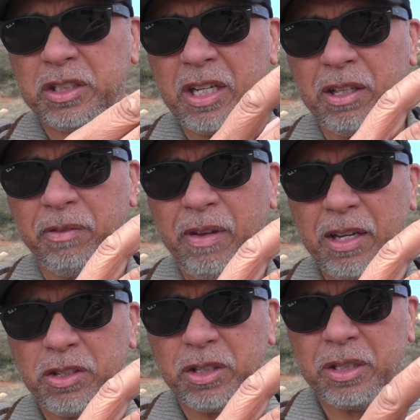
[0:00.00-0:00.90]
and
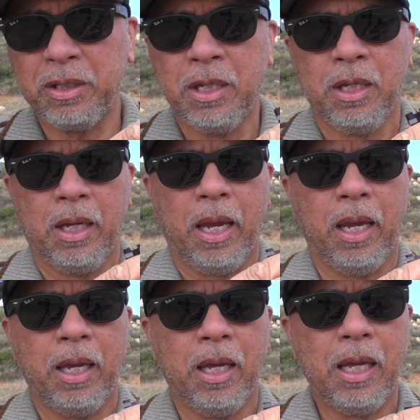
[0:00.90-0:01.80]
elevation,
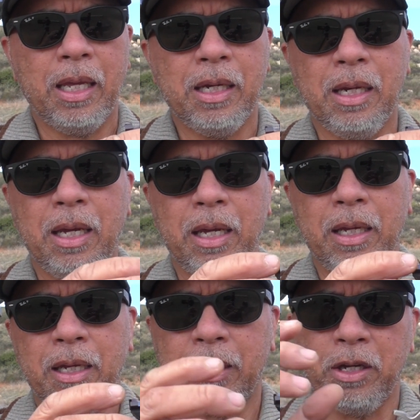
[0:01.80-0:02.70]
and
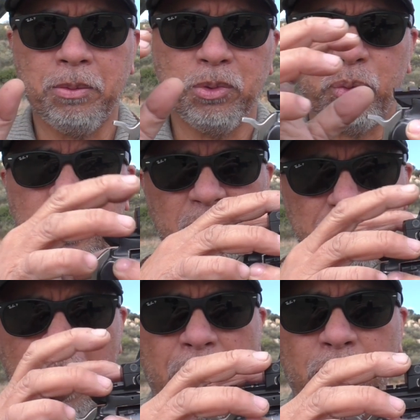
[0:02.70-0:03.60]
it comes with a
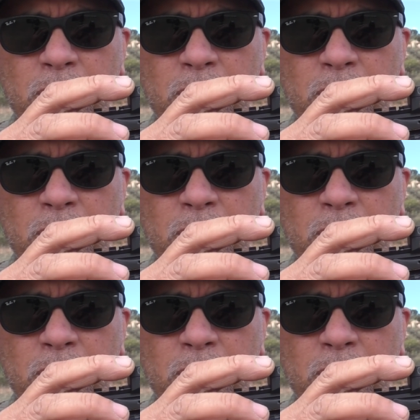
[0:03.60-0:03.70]
power